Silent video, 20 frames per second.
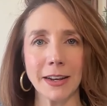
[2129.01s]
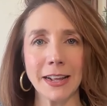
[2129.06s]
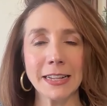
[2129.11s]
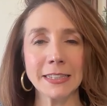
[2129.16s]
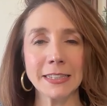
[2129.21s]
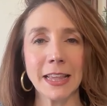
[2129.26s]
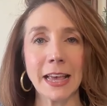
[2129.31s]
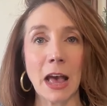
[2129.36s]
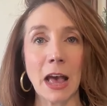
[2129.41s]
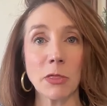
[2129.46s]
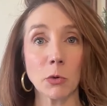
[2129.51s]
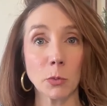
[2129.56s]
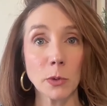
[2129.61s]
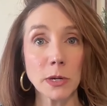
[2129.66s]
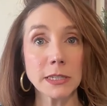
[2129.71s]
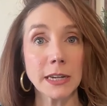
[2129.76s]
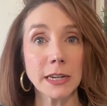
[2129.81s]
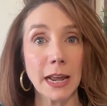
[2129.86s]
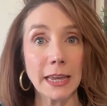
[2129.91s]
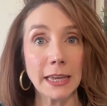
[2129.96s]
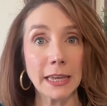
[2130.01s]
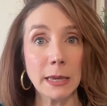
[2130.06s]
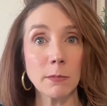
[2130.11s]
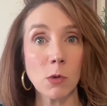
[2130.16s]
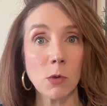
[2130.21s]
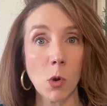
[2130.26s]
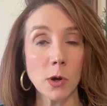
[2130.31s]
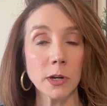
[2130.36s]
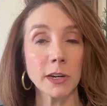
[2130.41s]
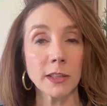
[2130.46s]
It's like the reason I keep
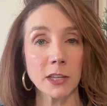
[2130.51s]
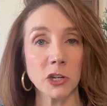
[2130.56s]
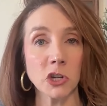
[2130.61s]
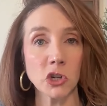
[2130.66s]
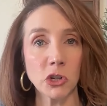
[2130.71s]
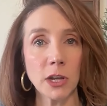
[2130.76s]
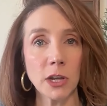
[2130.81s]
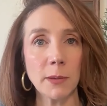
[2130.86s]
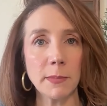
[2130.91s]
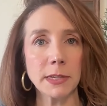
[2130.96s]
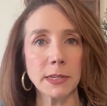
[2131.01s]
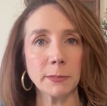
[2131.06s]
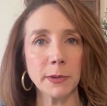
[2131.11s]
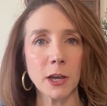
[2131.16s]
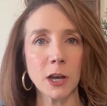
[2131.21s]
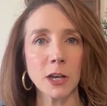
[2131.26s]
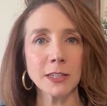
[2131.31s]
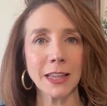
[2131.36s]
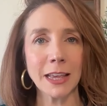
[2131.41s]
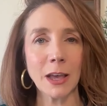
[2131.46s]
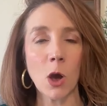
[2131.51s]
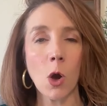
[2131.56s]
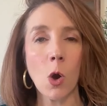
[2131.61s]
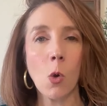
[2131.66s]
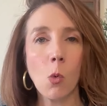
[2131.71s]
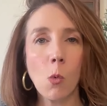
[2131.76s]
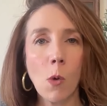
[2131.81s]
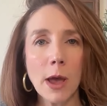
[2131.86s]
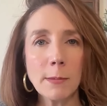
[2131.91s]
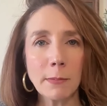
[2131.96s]
going to the gym is because like
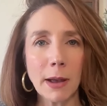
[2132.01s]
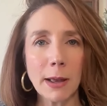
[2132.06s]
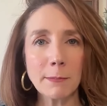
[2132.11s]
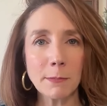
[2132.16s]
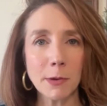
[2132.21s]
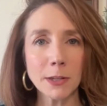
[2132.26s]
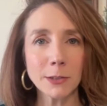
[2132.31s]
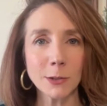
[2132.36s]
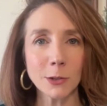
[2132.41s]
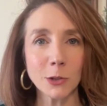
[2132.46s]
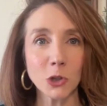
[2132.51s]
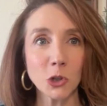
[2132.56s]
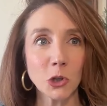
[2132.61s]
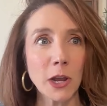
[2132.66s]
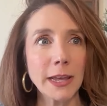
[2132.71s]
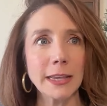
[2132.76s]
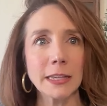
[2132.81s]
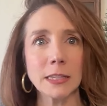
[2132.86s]
when my muscles shake,